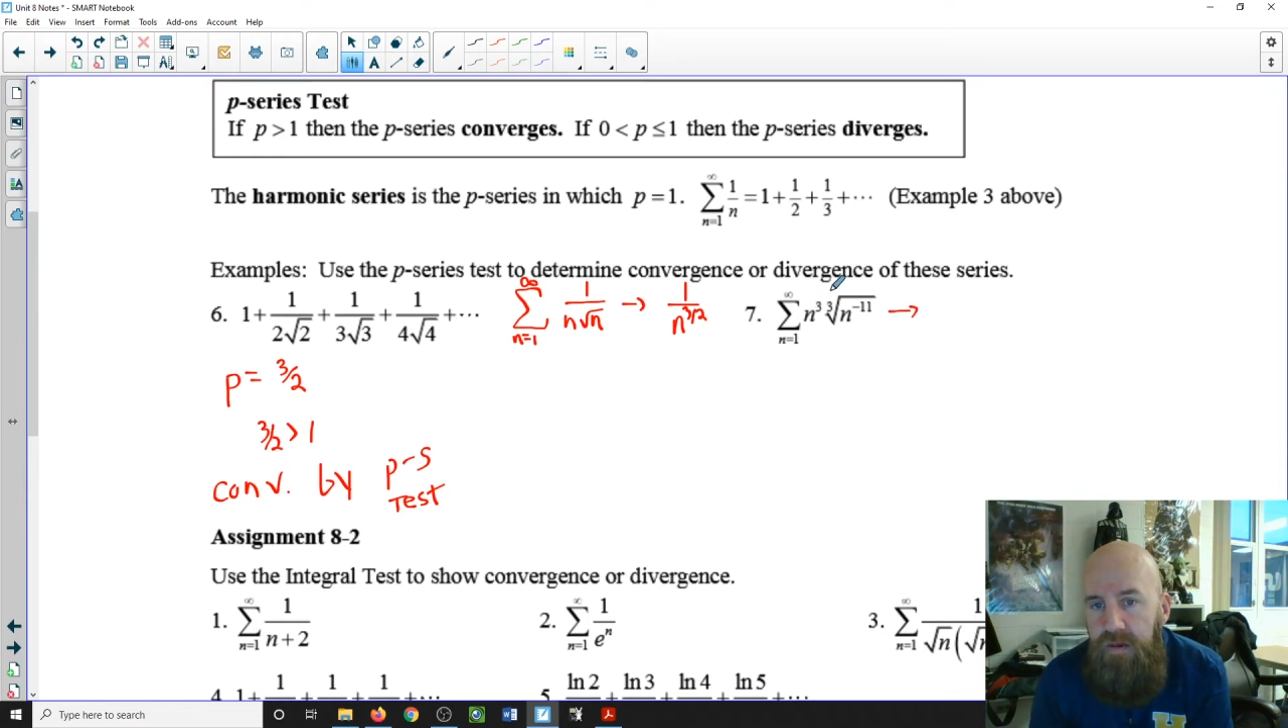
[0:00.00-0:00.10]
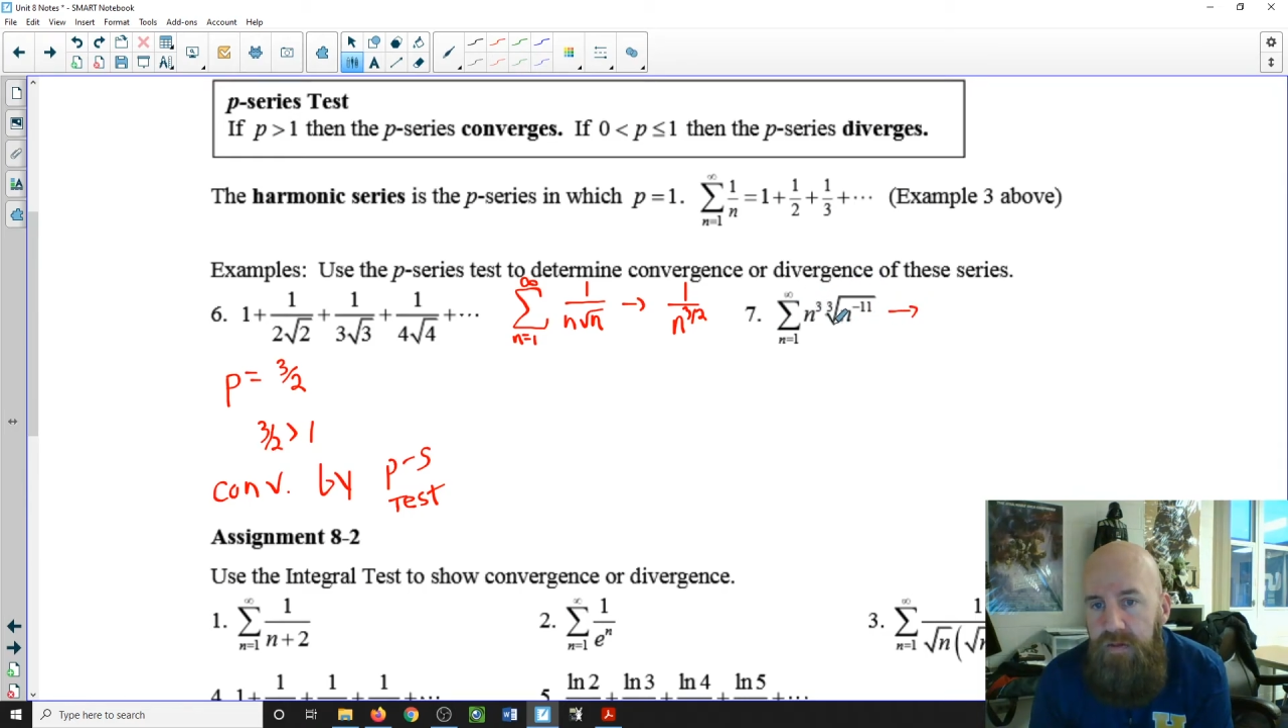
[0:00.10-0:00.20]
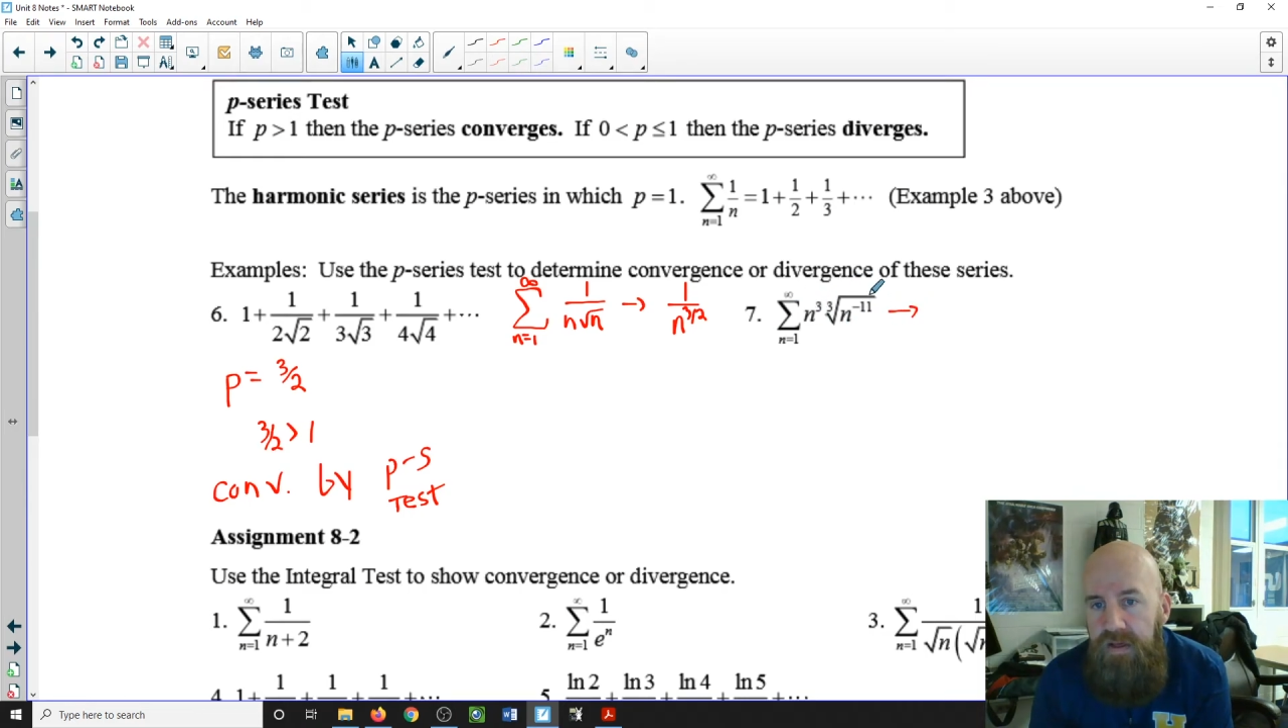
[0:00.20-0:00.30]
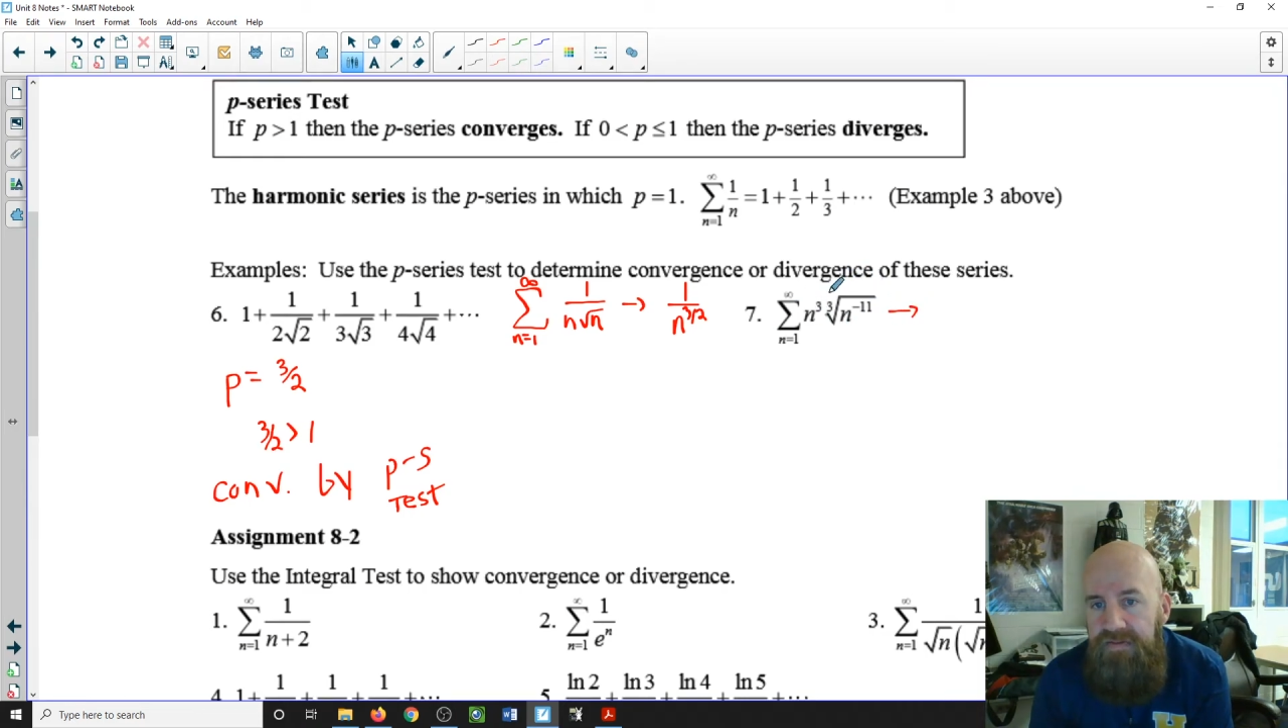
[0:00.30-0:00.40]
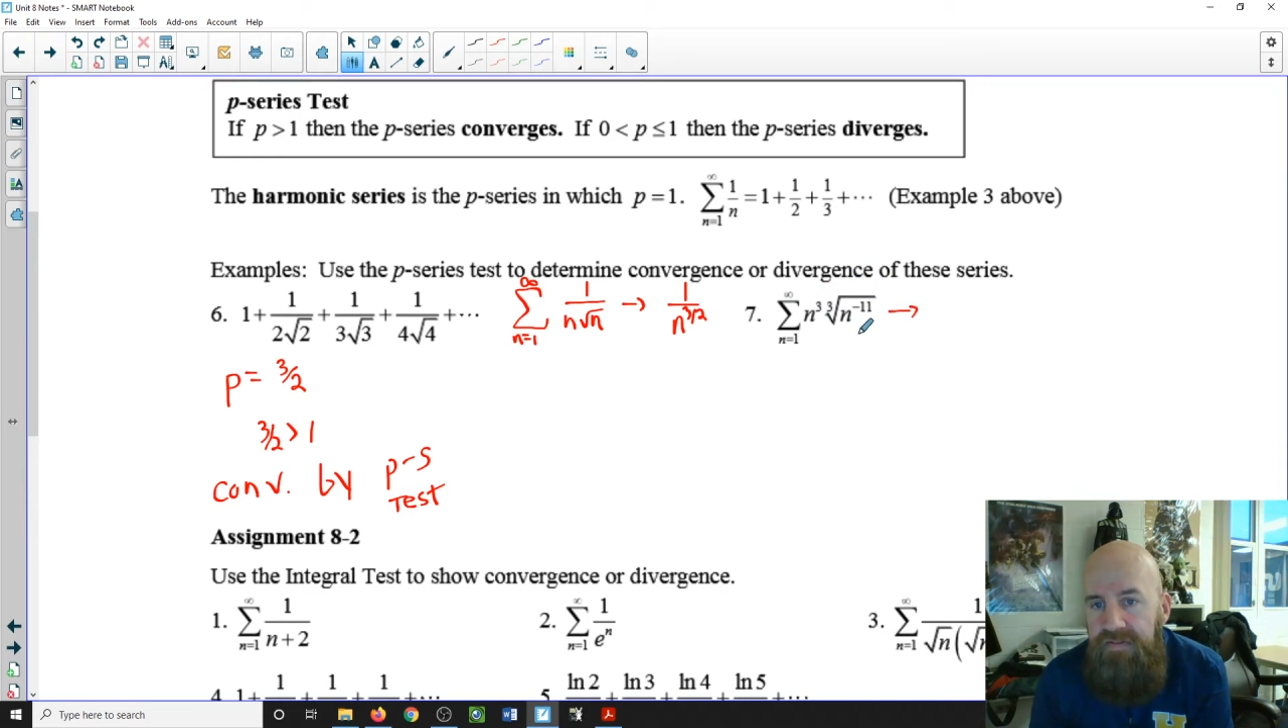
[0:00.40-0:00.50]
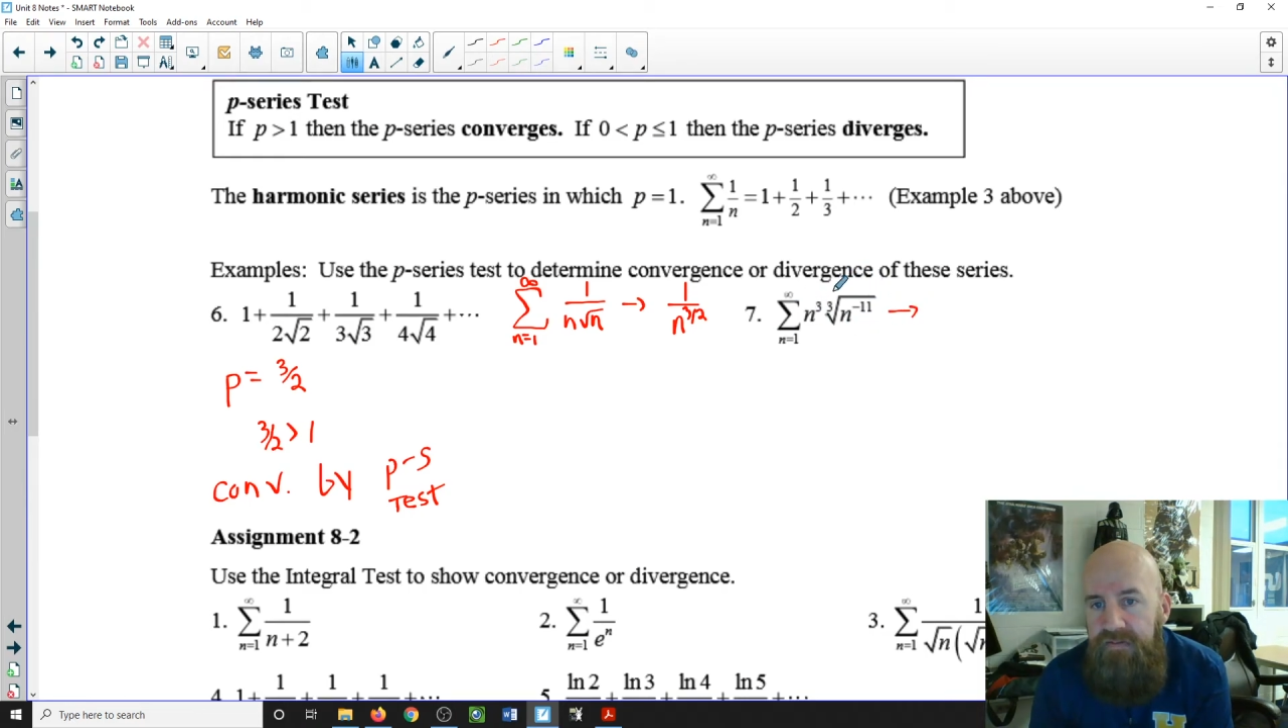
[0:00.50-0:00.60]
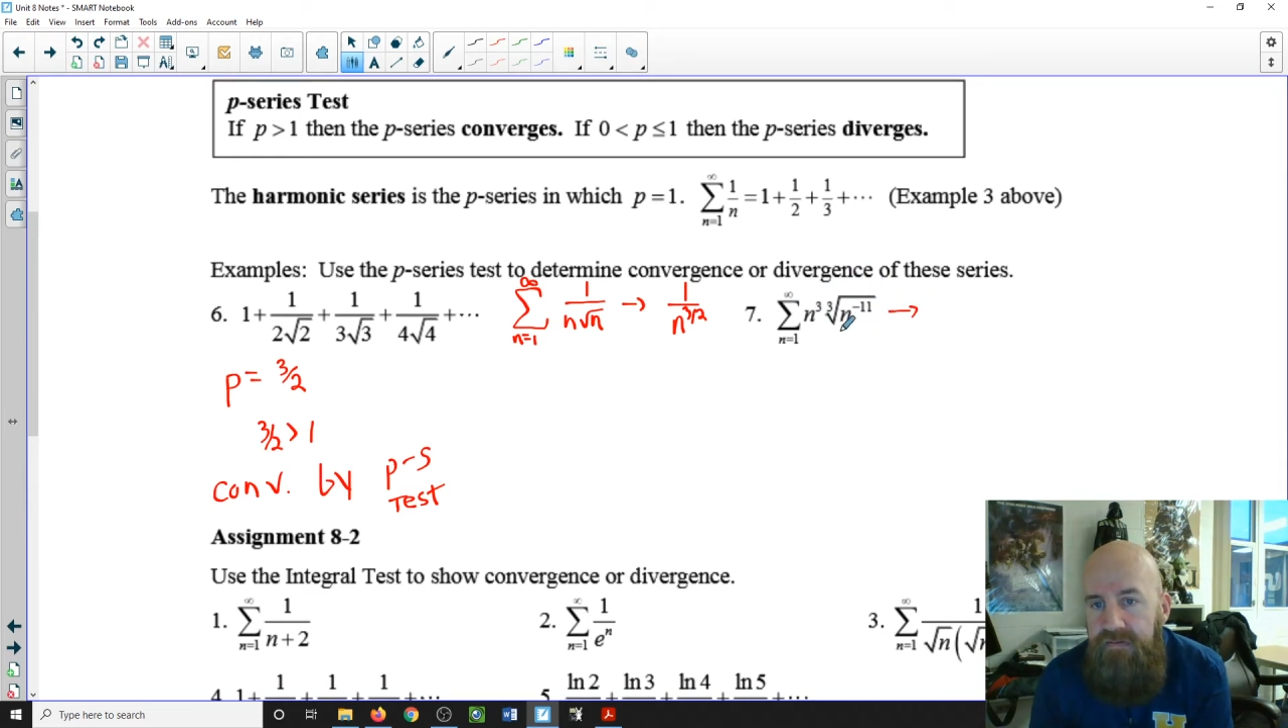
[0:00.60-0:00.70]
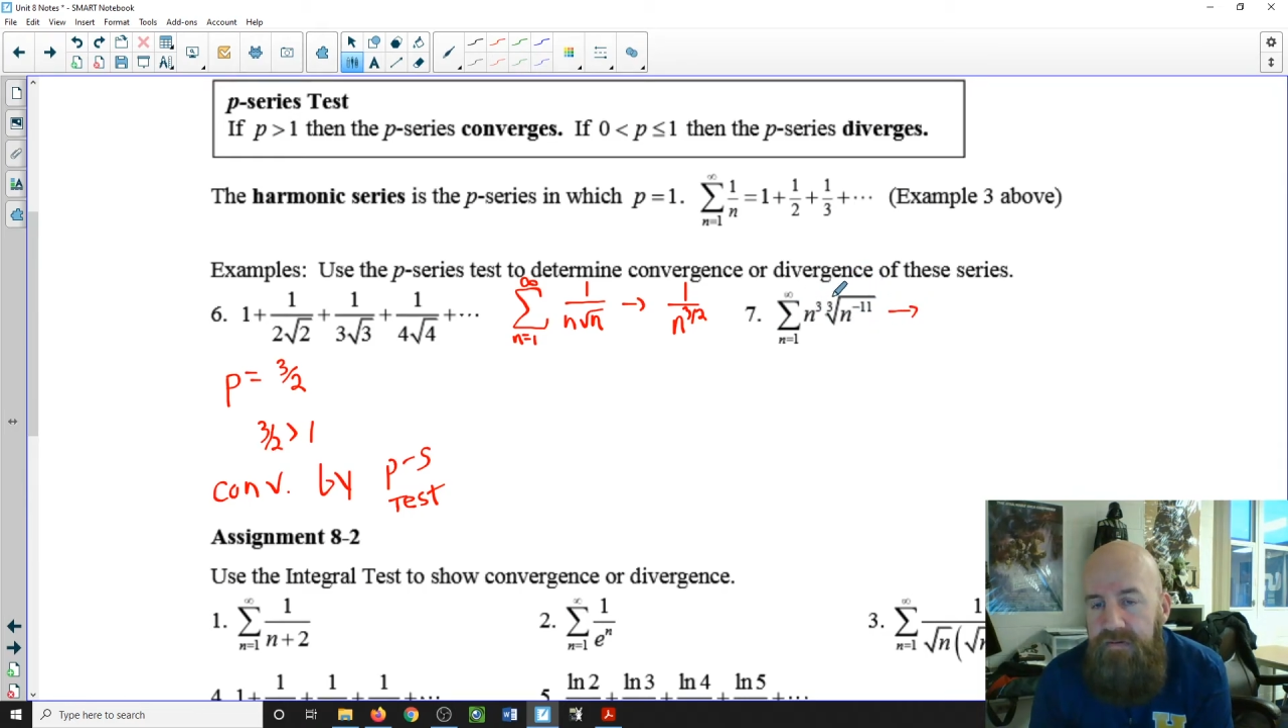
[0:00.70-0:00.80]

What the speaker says: Let's